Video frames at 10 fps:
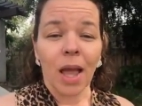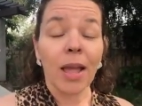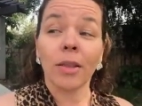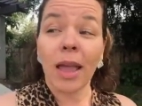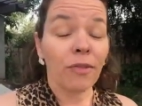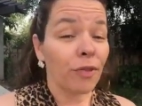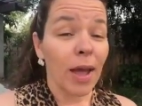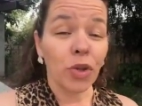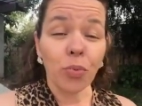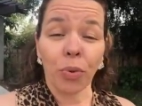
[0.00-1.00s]
And in
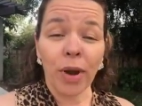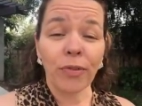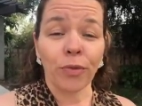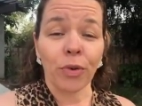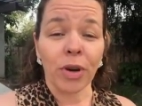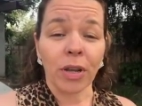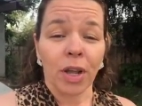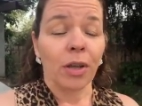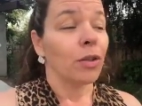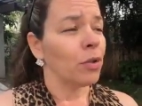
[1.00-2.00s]
fact, you pray for it.
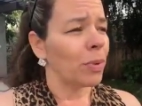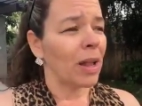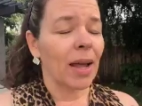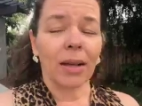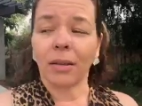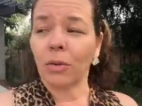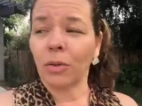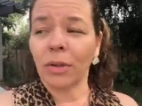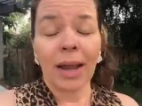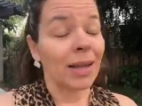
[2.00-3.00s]
You be like,
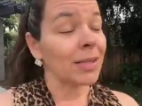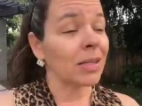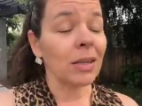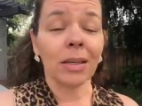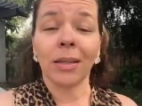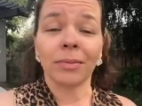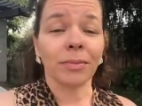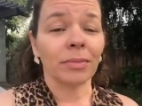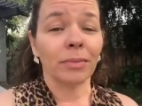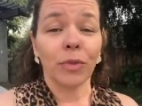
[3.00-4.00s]
Lord, I see it
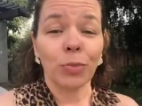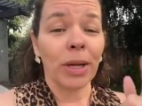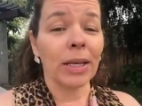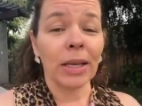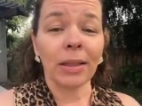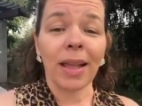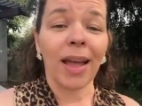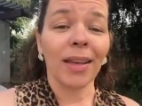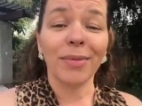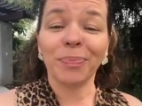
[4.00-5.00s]
you better get
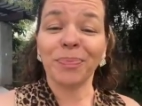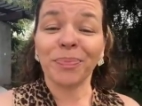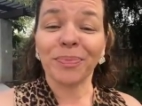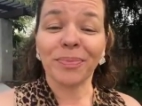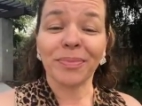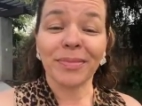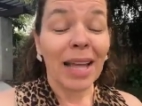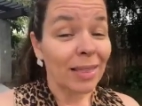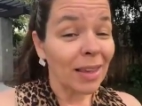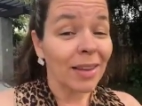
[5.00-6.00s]
that.
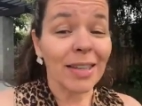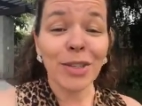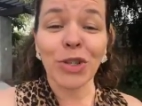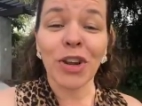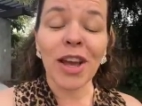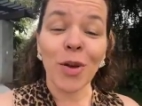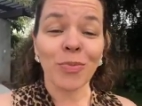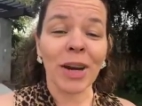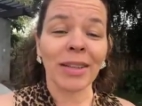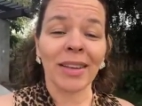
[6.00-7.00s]
That thing needs your
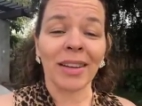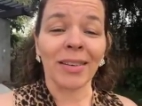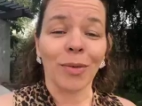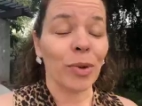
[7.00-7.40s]
help right there.